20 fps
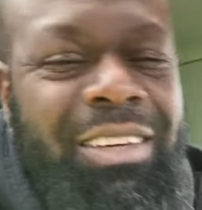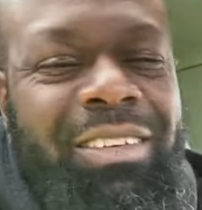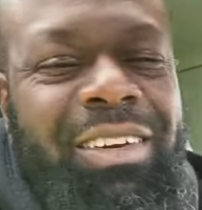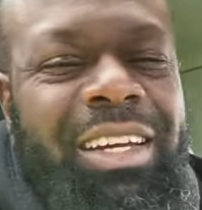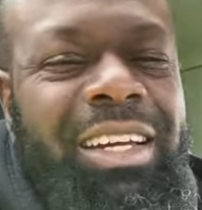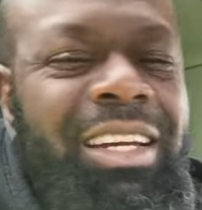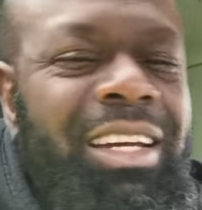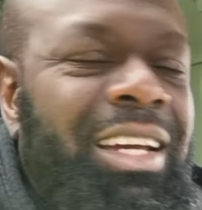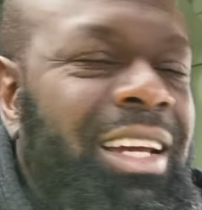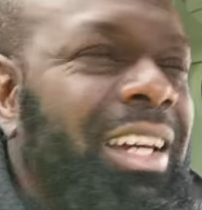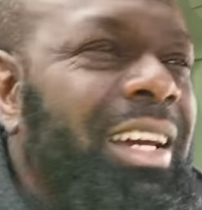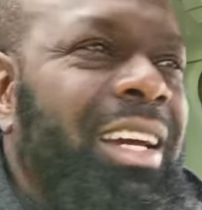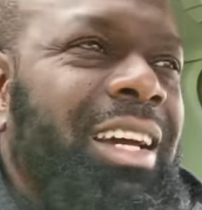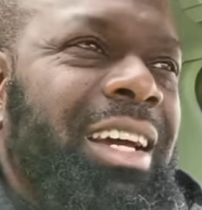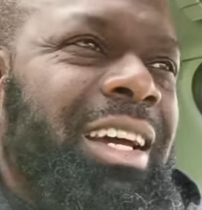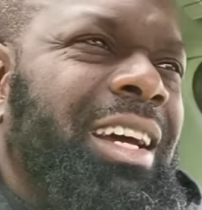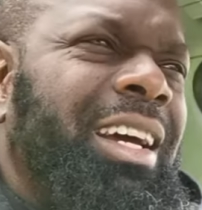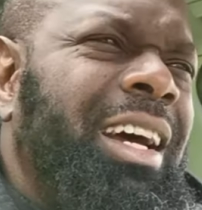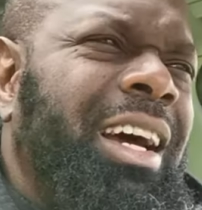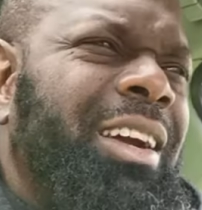anyway,
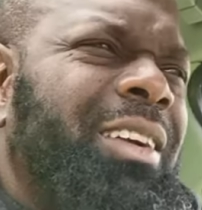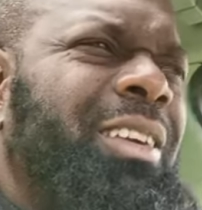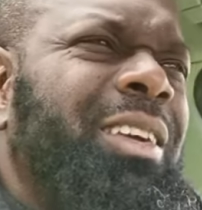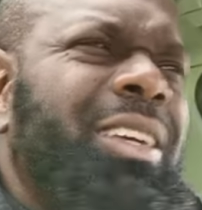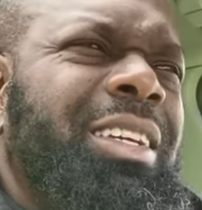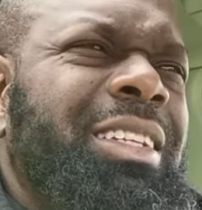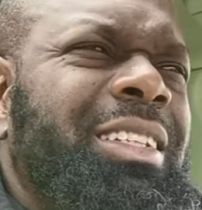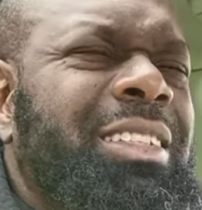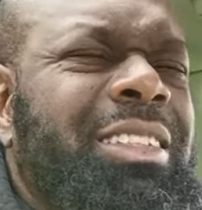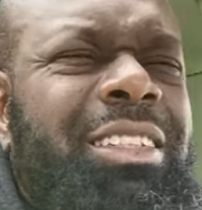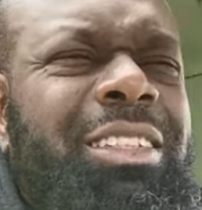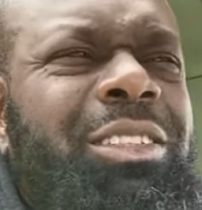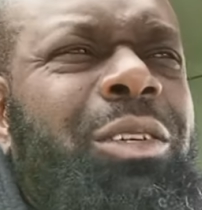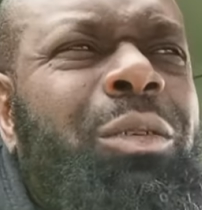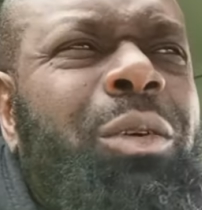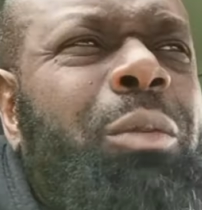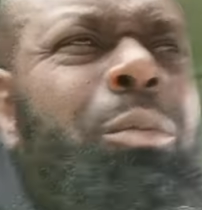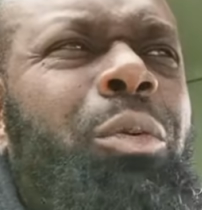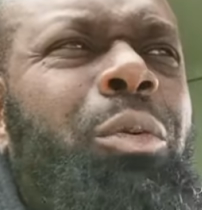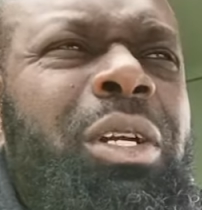I don't. There's
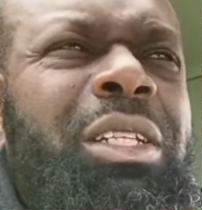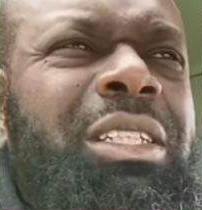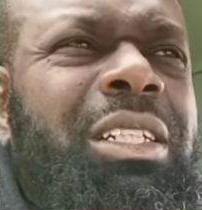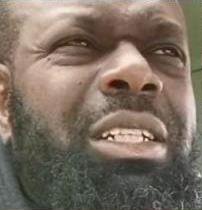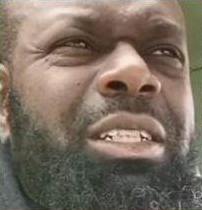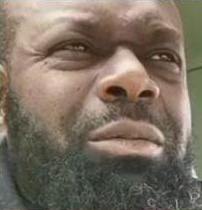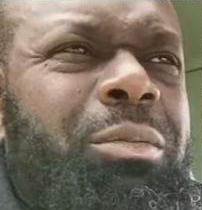no real point to